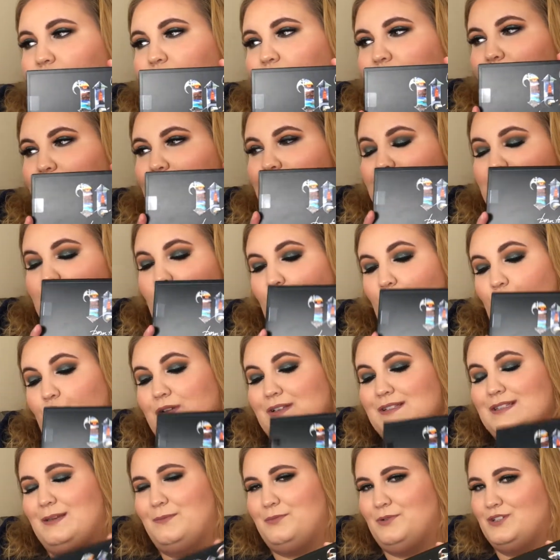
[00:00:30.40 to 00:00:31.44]
to get its own
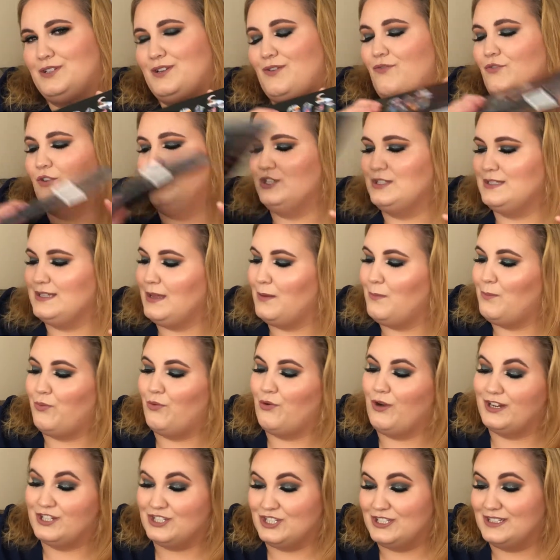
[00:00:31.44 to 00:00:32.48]
separate first
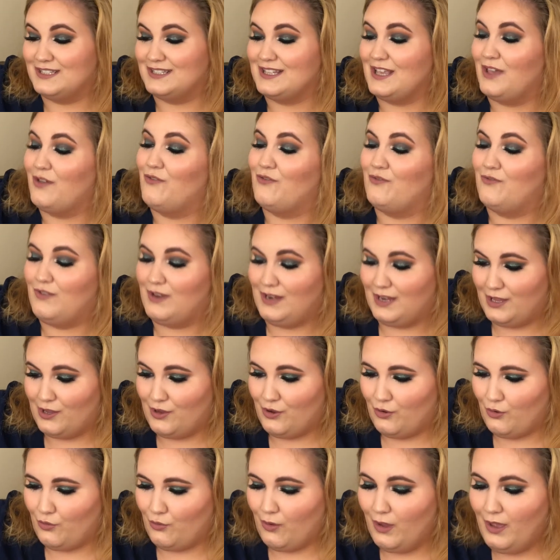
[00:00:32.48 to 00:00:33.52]
impressions
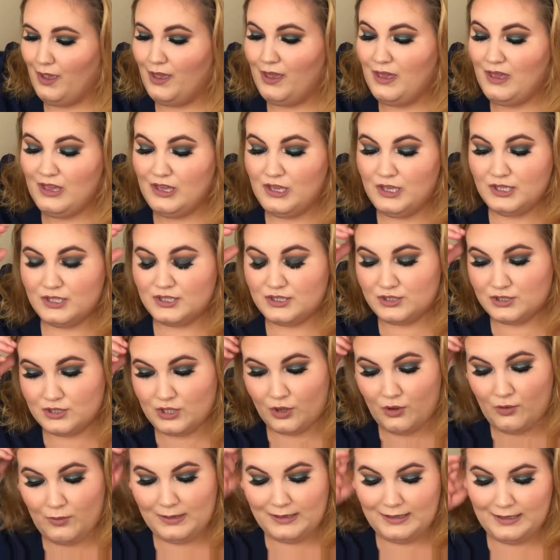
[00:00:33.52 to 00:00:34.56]
video.
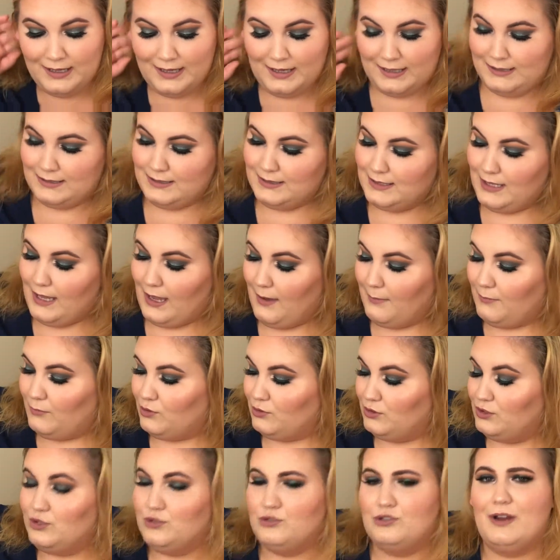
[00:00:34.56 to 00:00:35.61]
So yes, I'm
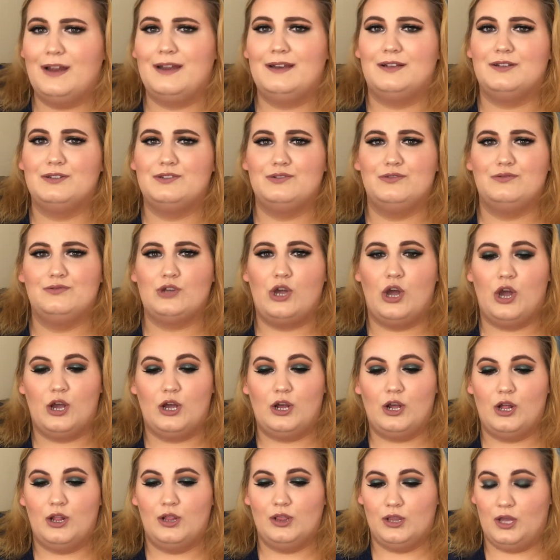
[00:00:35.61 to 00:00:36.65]
going to try not to
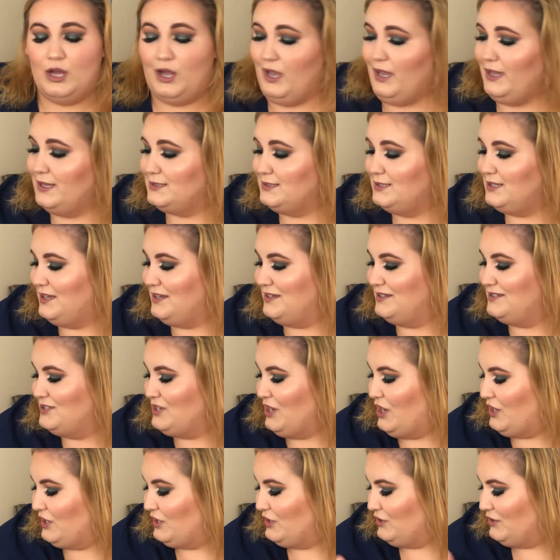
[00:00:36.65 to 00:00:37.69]
talk a lot,
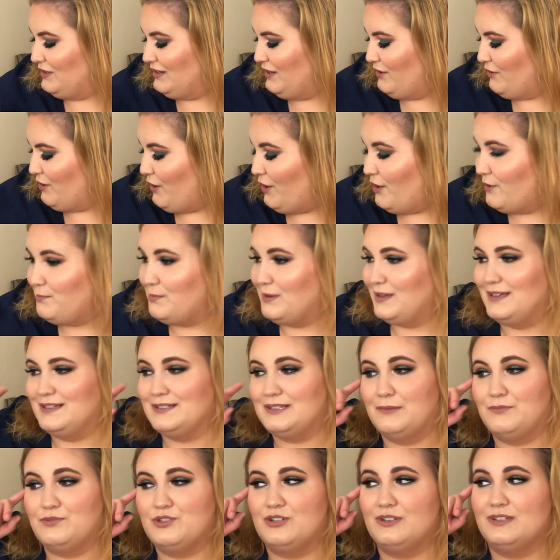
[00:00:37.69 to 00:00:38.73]
talk your ear off, because
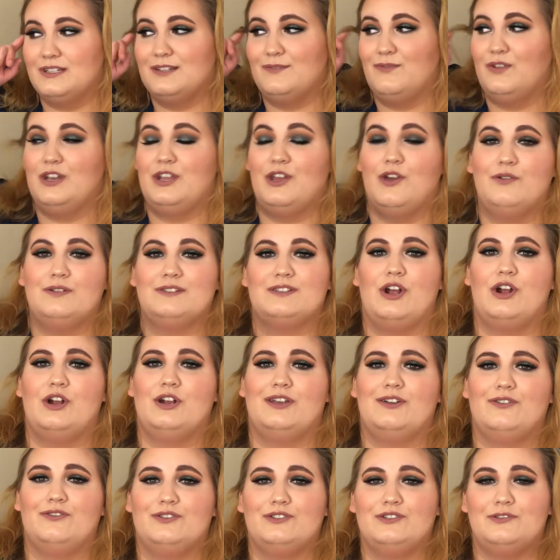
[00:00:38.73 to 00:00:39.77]
I'm sure this video is already
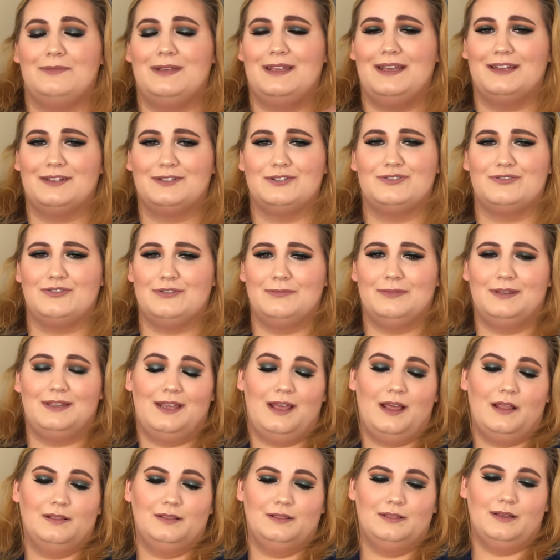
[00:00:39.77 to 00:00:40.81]
going to be
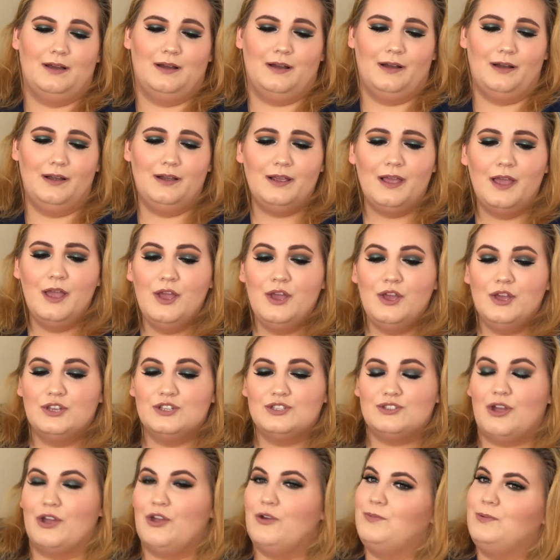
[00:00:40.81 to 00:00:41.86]
extremely long.
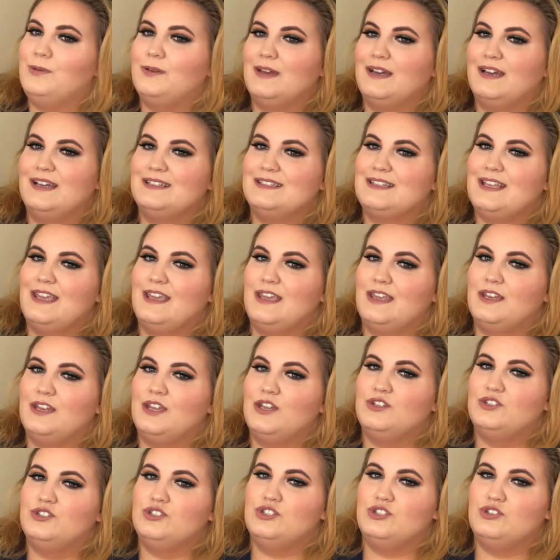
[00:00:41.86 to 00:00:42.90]
So I hope you guys
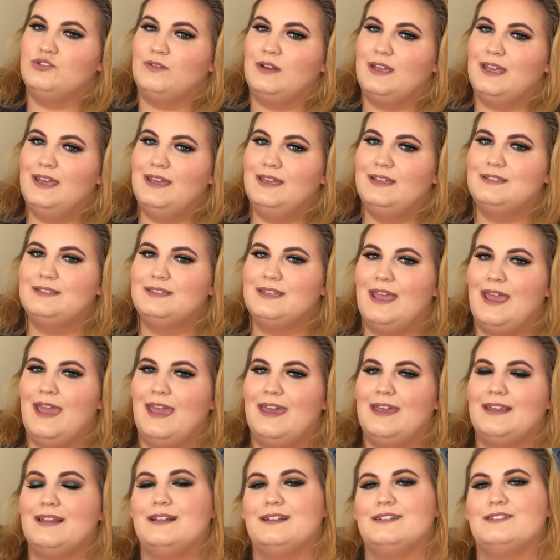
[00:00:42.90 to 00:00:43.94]
enjoy it,
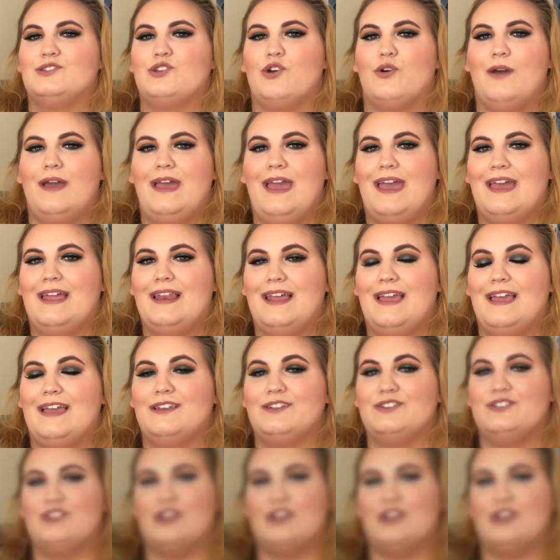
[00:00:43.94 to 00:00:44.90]
and let's go ahead and